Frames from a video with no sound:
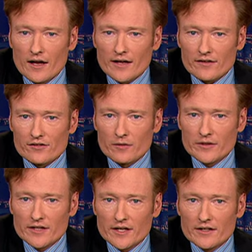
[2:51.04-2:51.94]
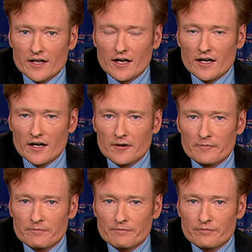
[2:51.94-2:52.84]
I guess no one did. Uh,
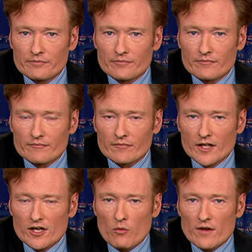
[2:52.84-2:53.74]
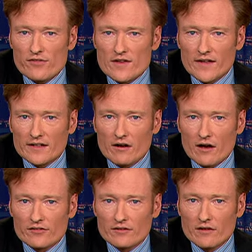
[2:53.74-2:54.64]
you know, one thing that
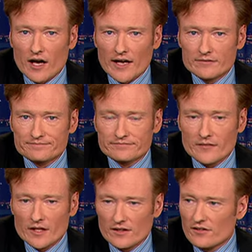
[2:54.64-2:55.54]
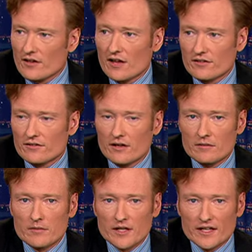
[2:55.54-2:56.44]
costs a lot, it just costs a ton
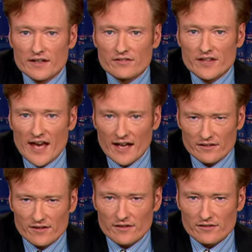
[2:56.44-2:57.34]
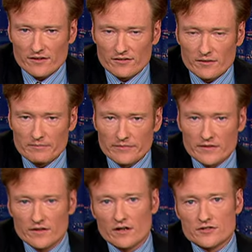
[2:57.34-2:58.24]
of money, is the headset system
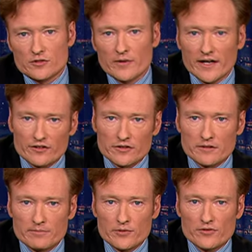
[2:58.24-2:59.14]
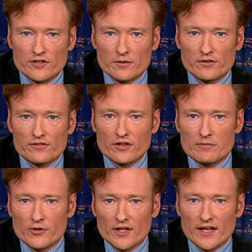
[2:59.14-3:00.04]
that our director in the booth uses to
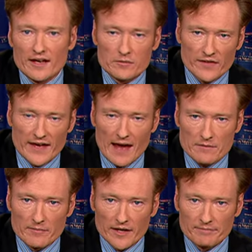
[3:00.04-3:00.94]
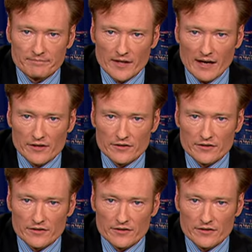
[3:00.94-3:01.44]
communicate with the cameramen out